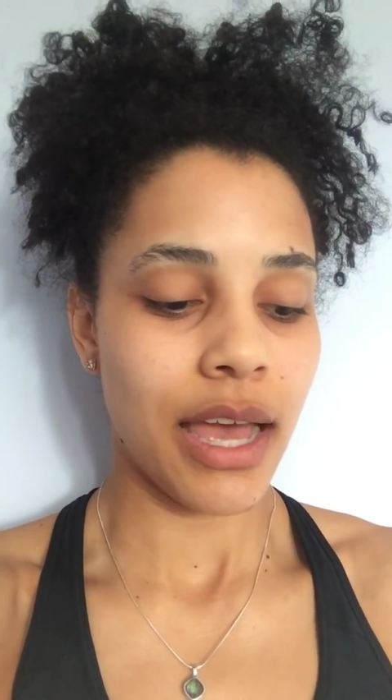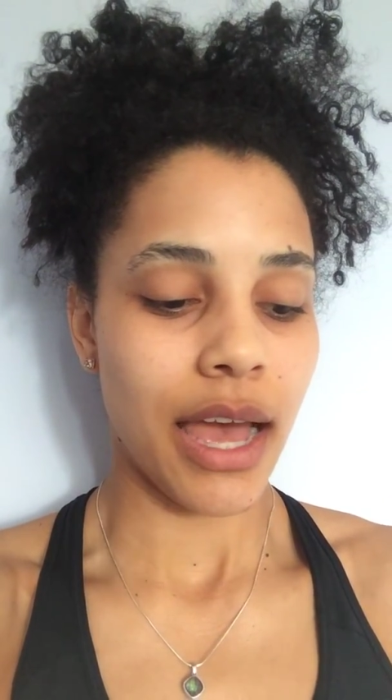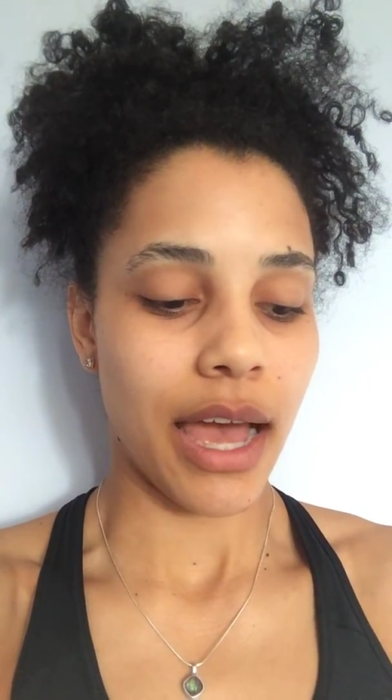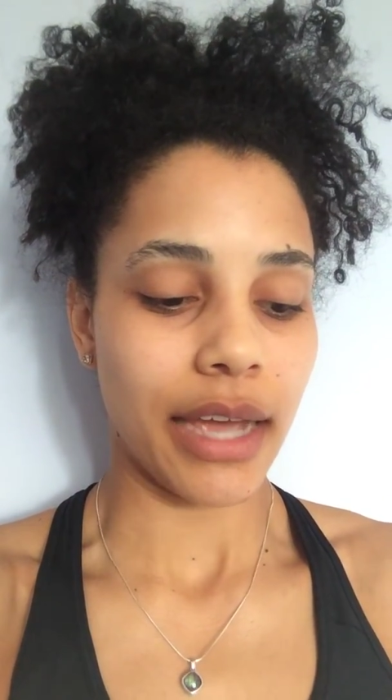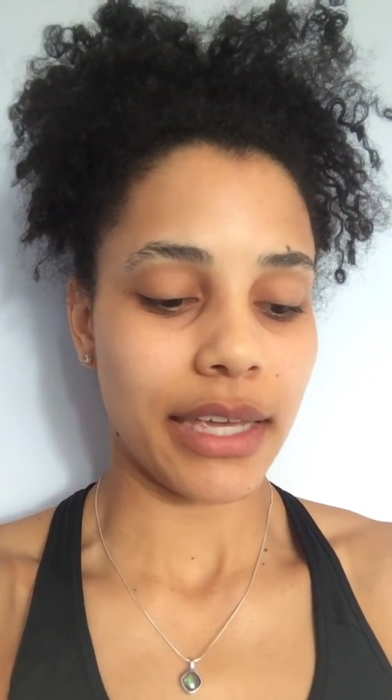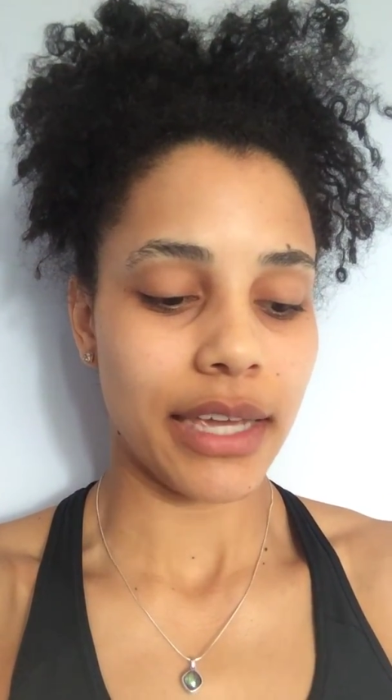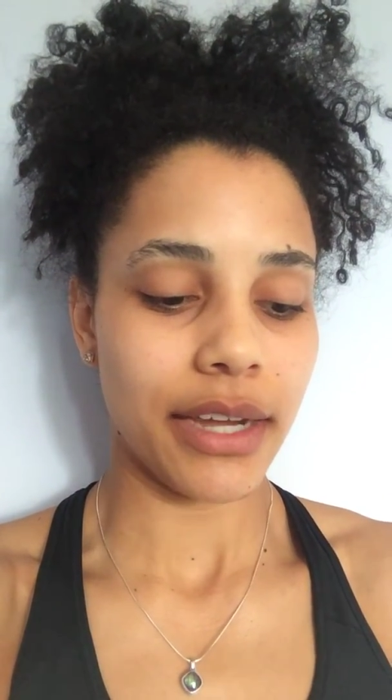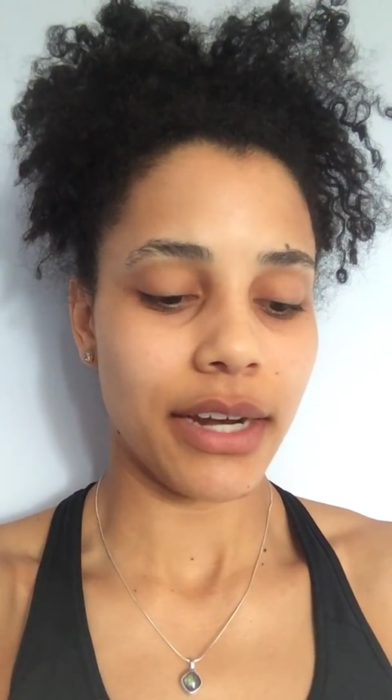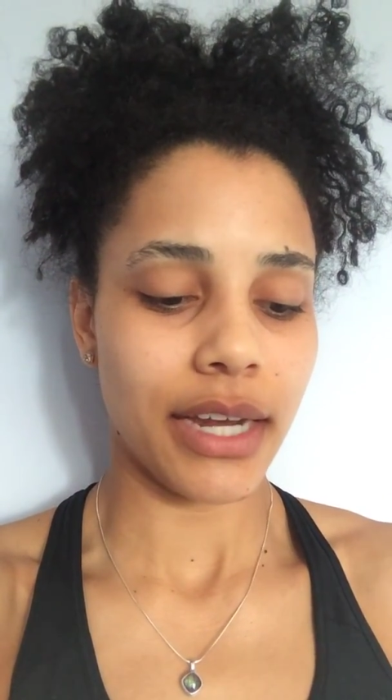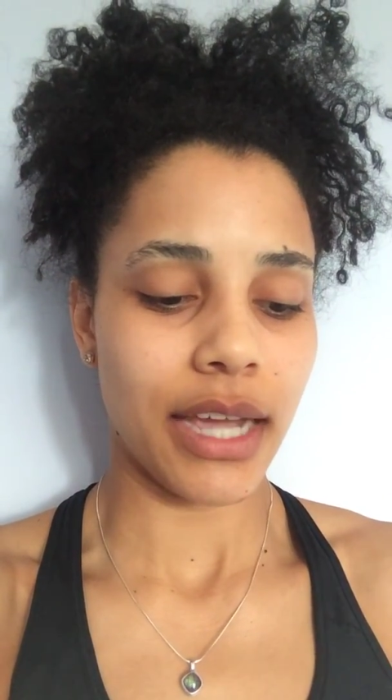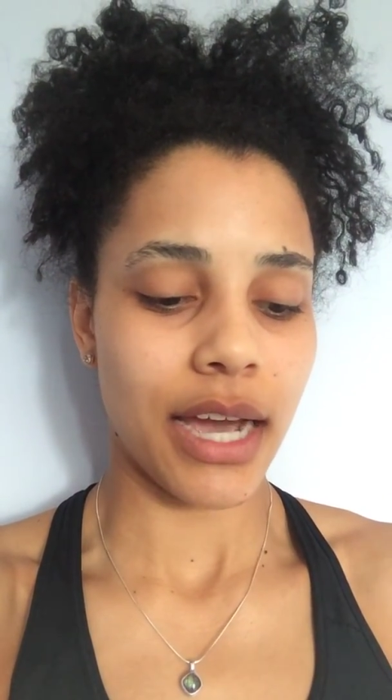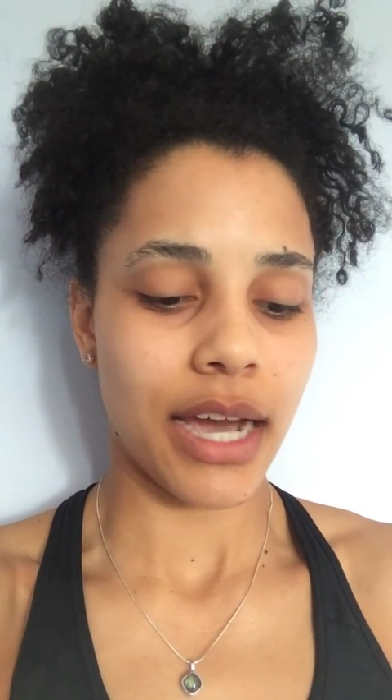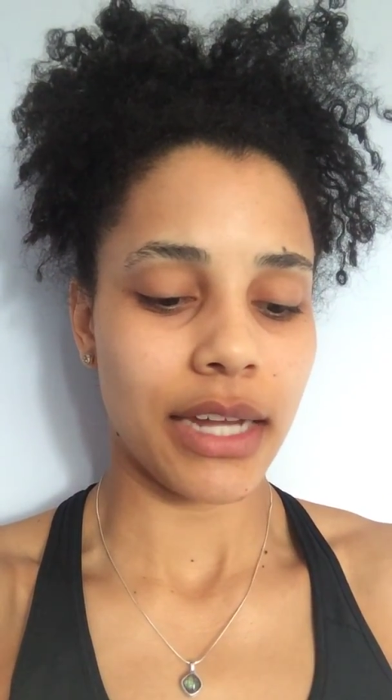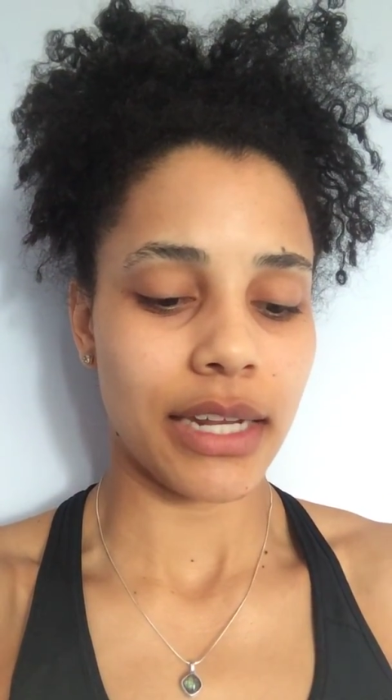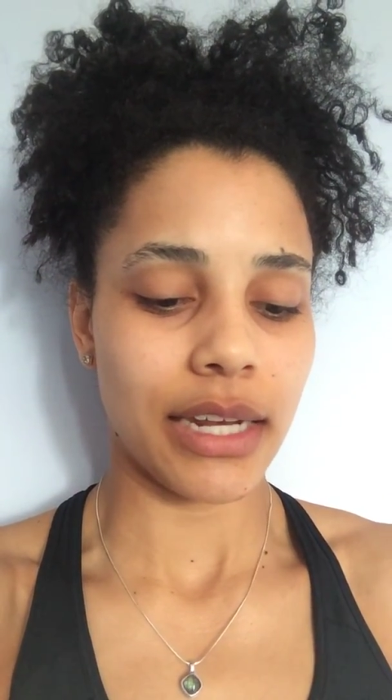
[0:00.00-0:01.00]
I carry
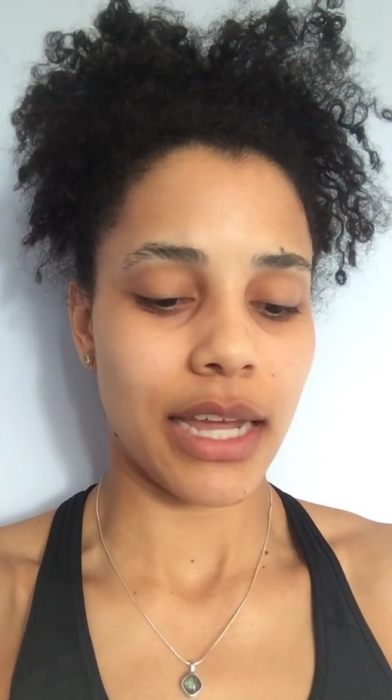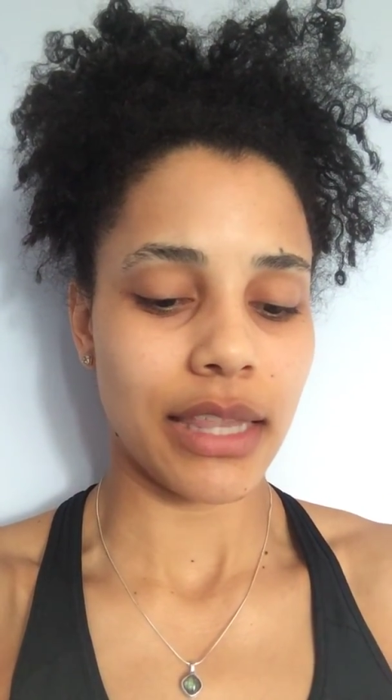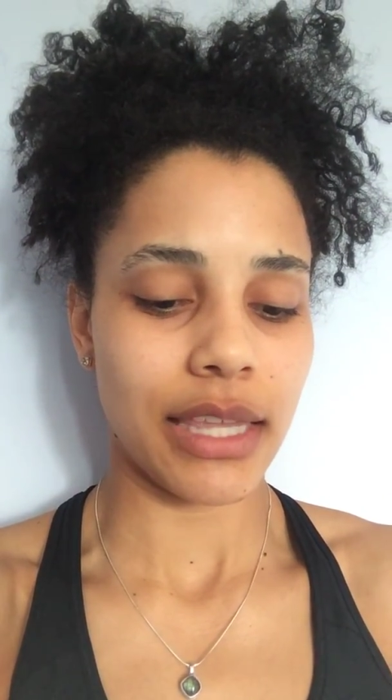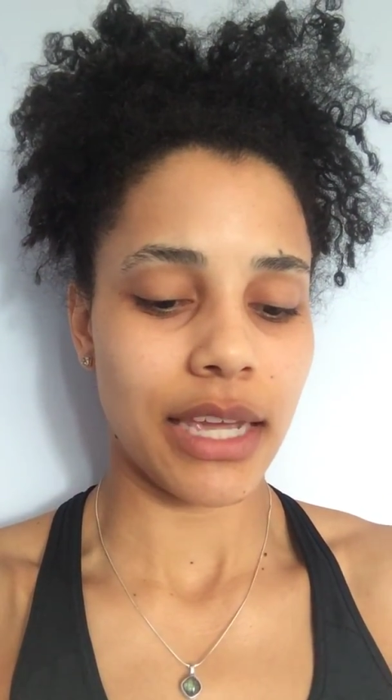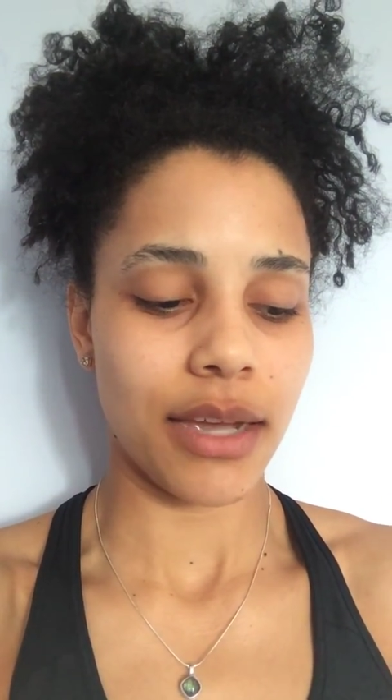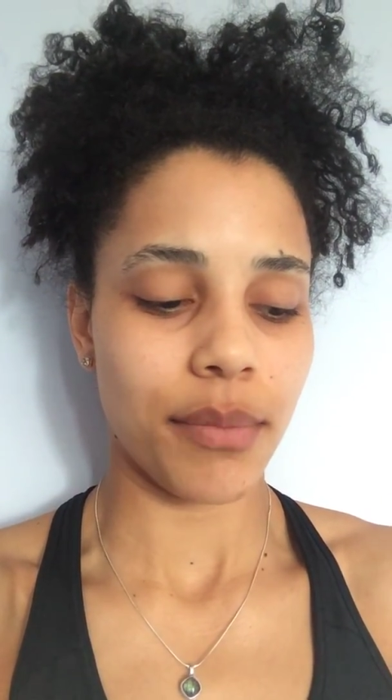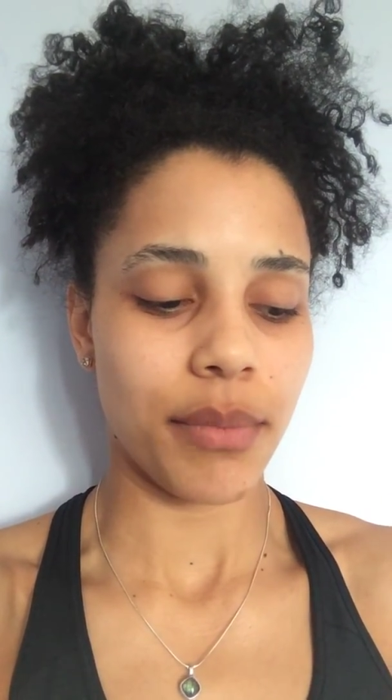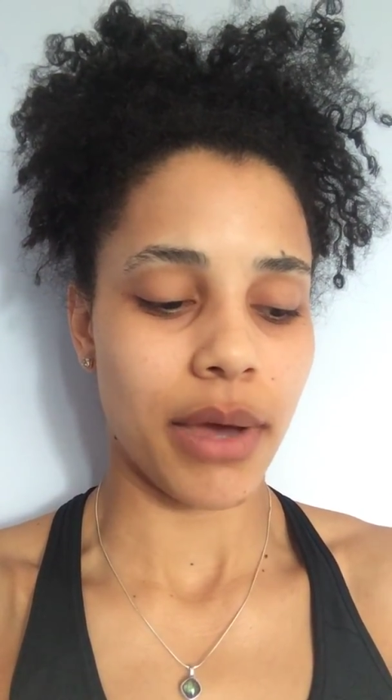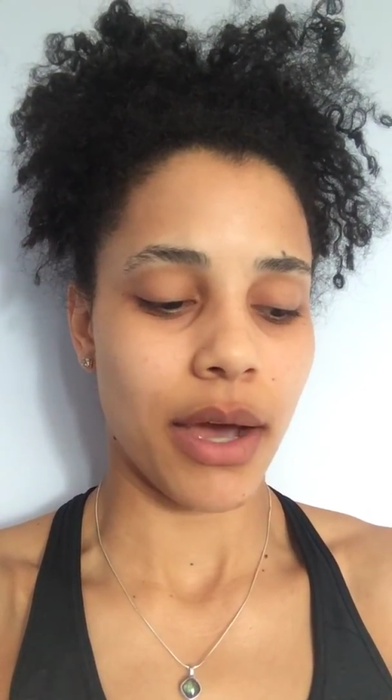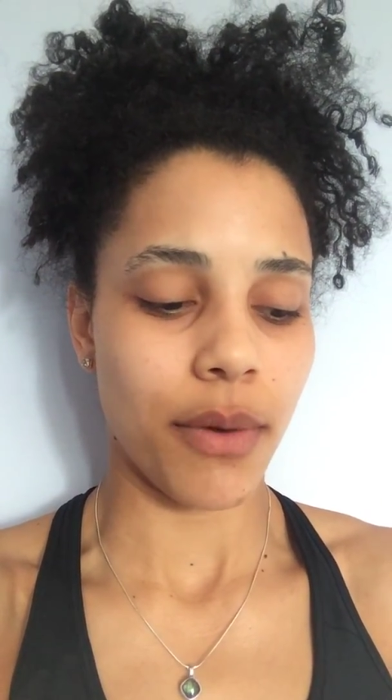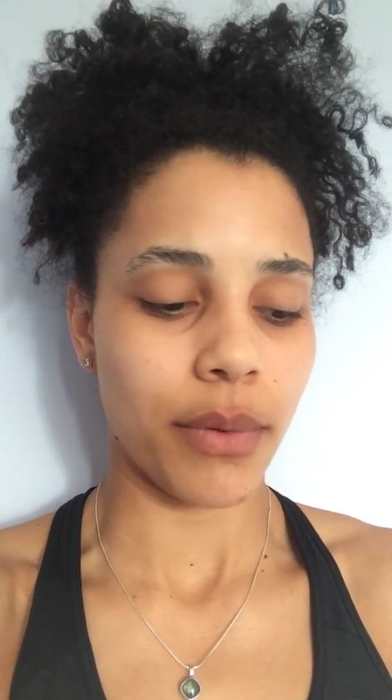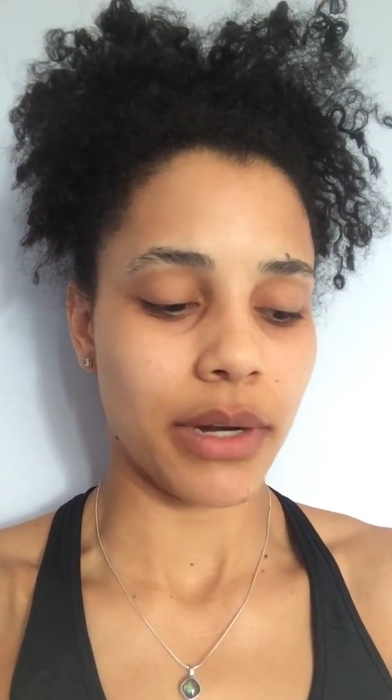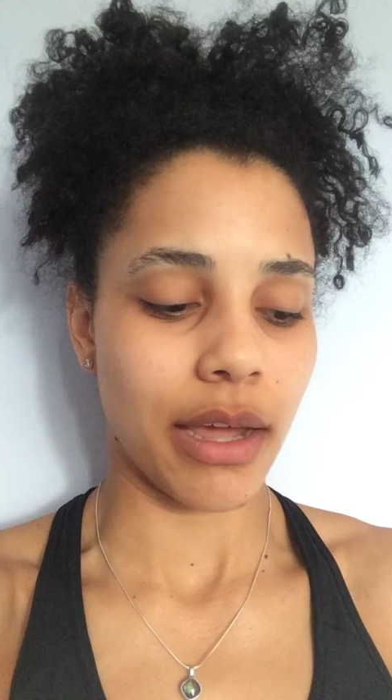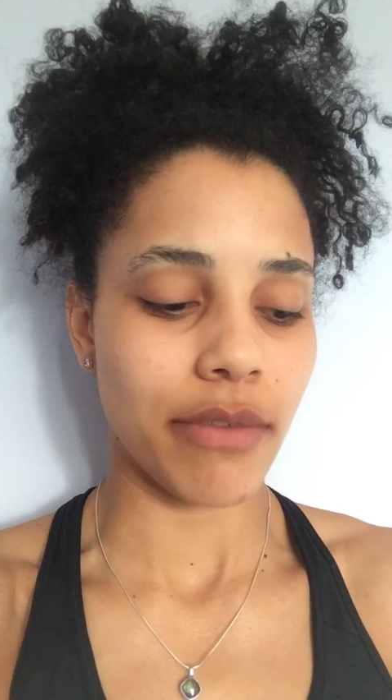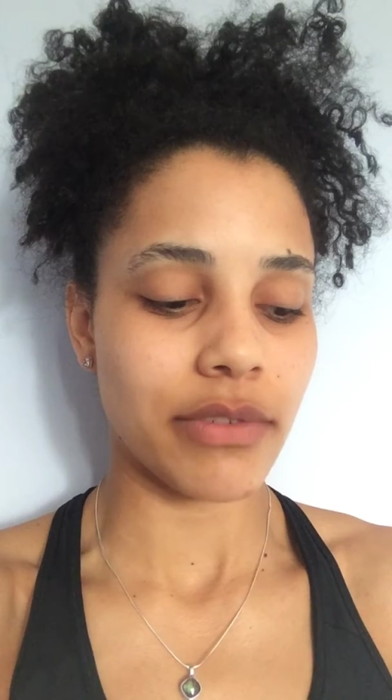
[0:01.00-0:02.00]
on and I think about
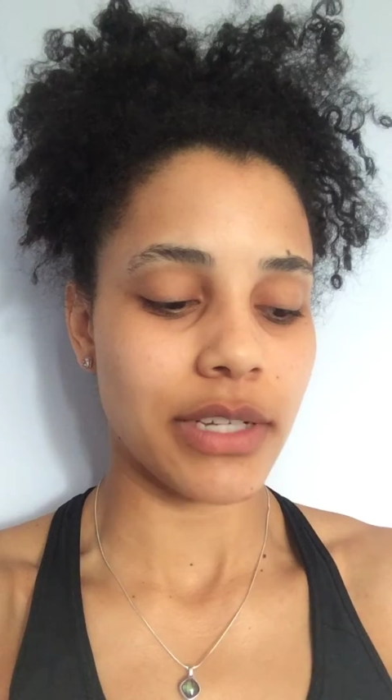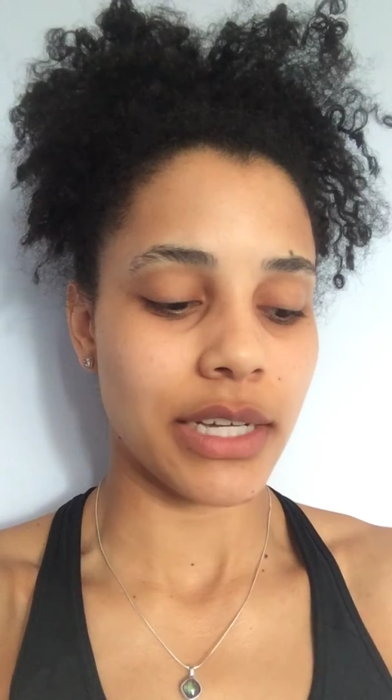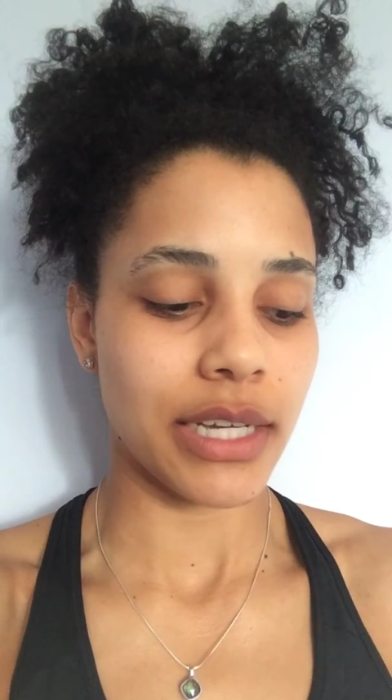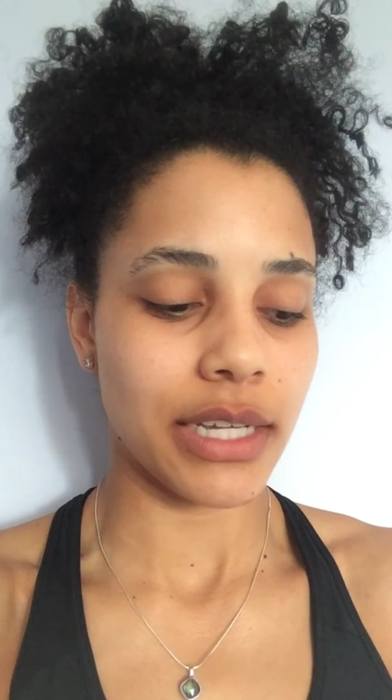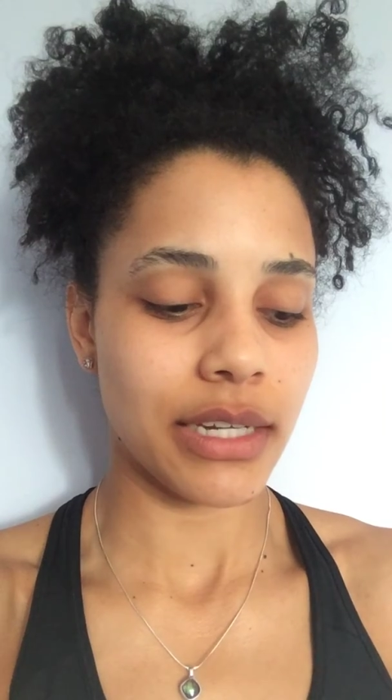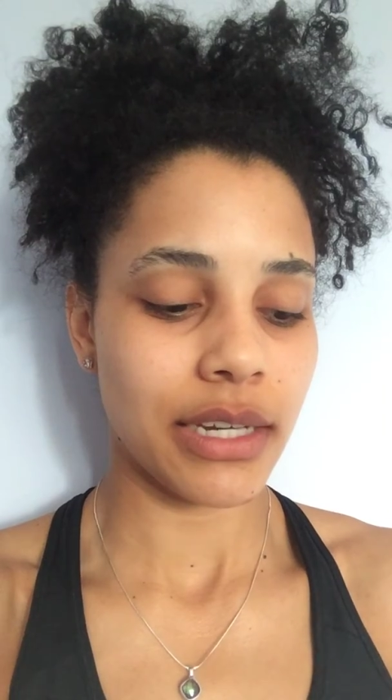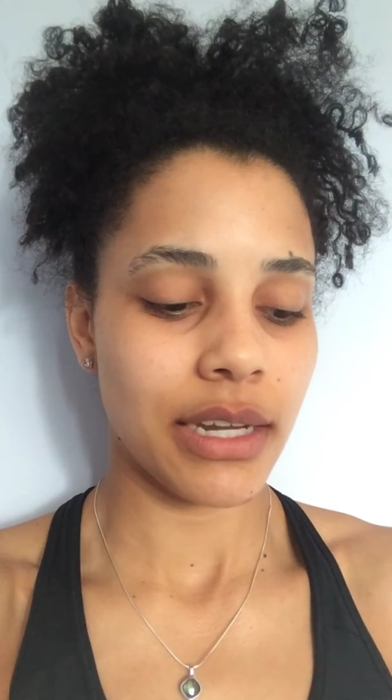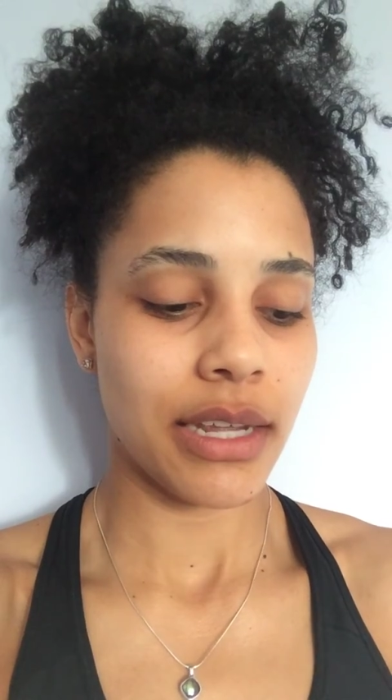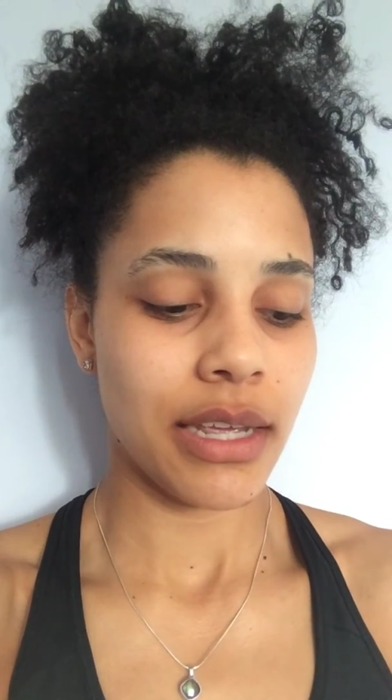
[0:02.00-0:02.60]
what I've done.